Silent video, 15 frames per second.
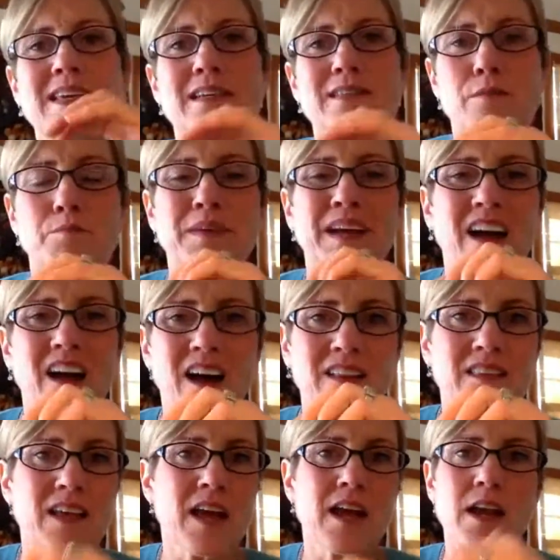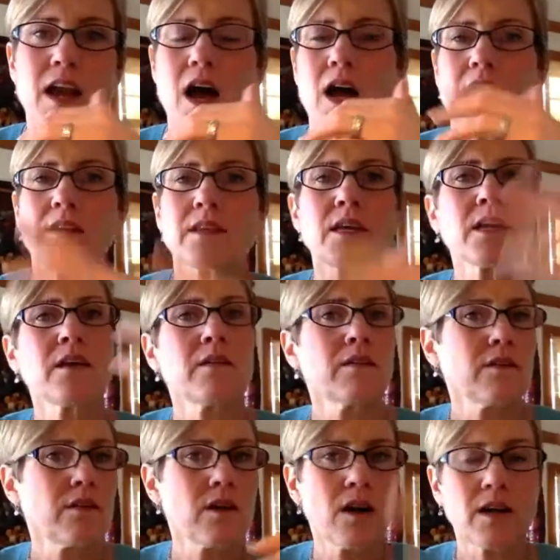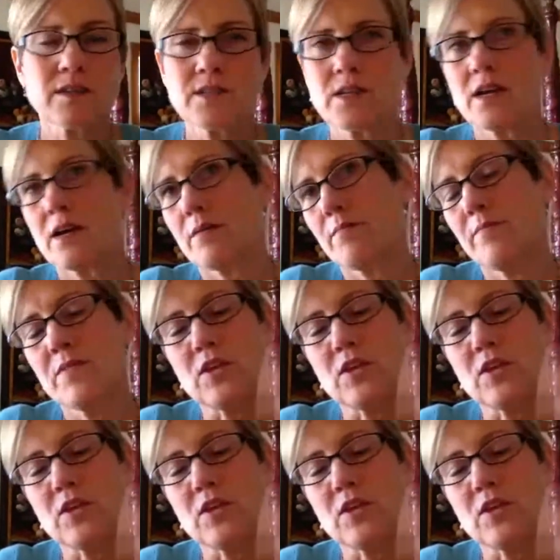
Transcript: as in picante, not